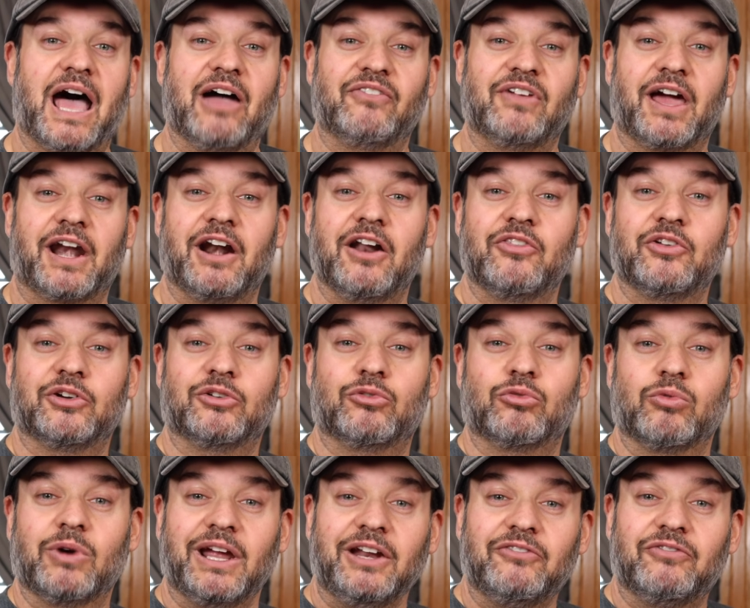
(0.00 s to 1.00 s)
I've got another
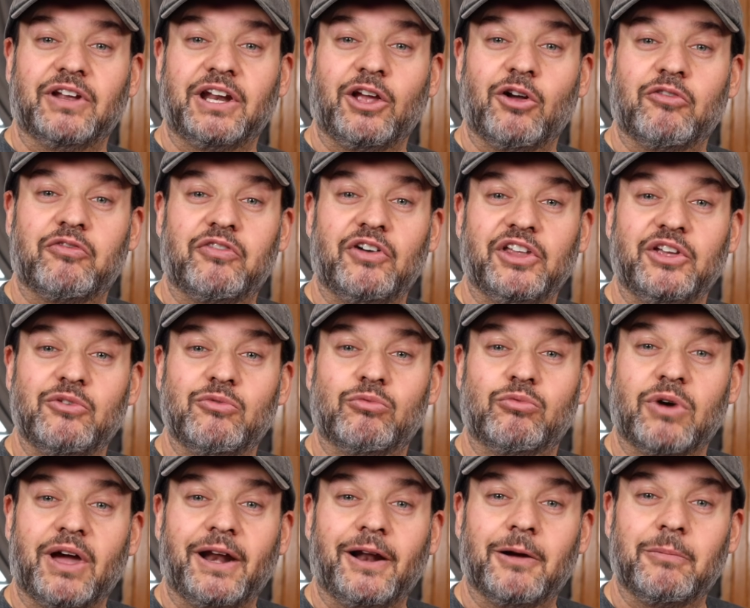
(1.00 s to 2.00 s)
great video for you
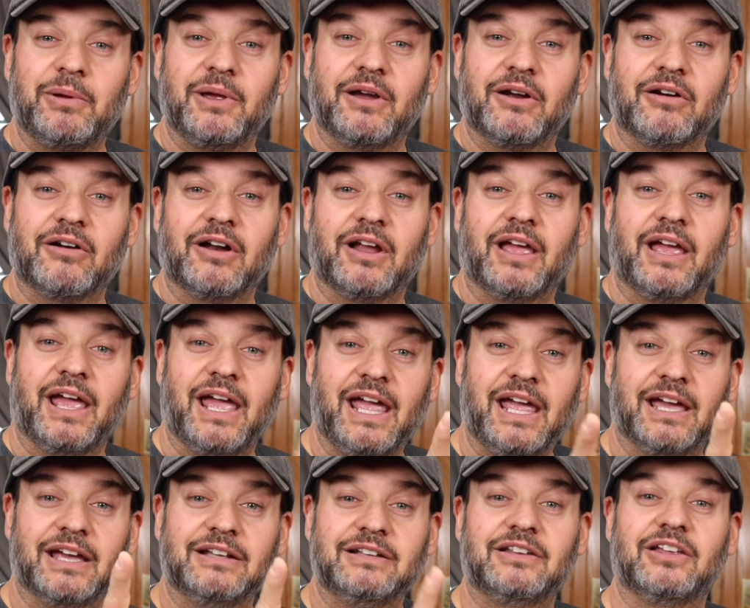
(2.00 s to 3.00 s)
right up here.
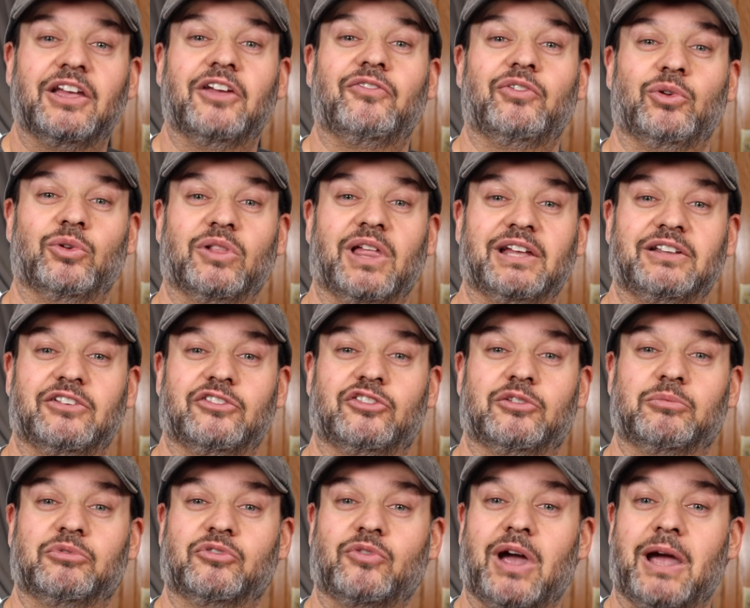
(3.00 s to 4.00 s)
And if you'd like to
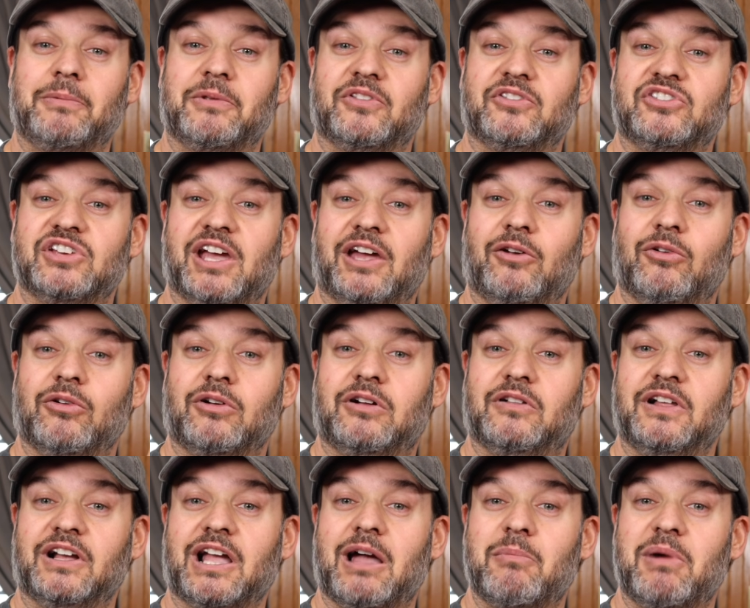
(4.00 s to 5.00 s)
subscribe to the channel,
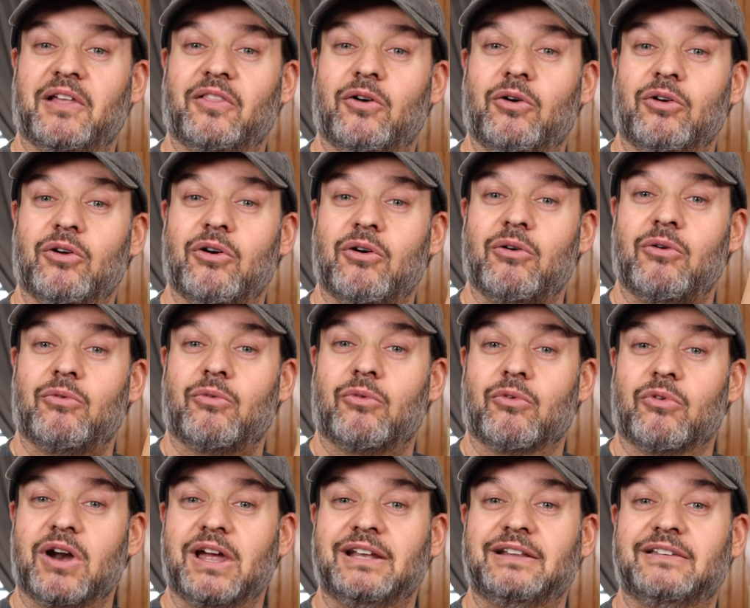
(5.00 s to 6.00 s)
click on my logo
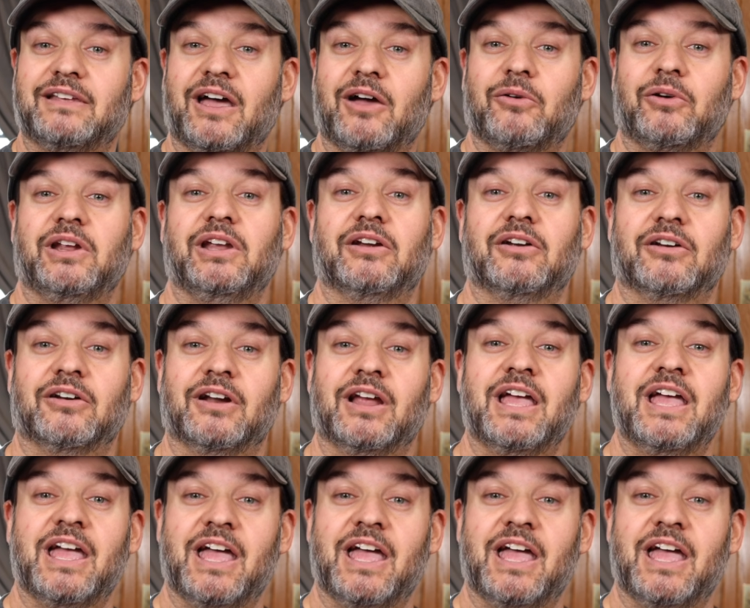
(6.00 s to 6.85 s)
right down here.